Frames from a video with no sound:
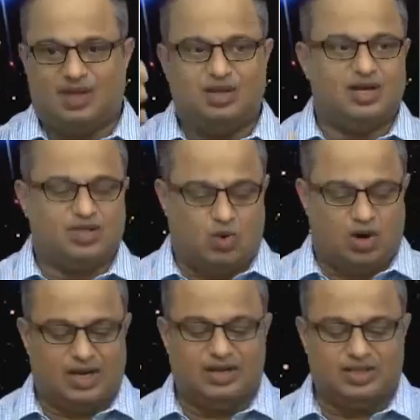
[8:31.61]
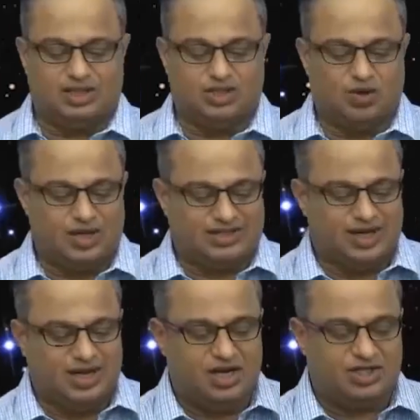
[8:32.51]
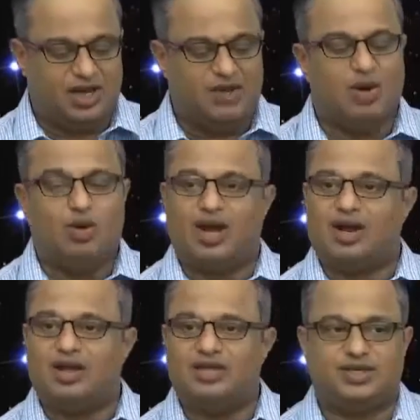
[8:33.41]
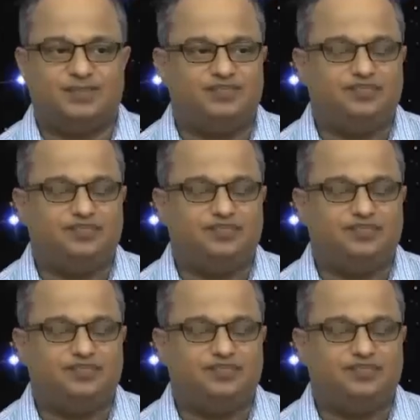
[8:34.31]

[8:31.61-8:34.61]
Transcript: That is what, and this is known as the Dirichlet boundary condition.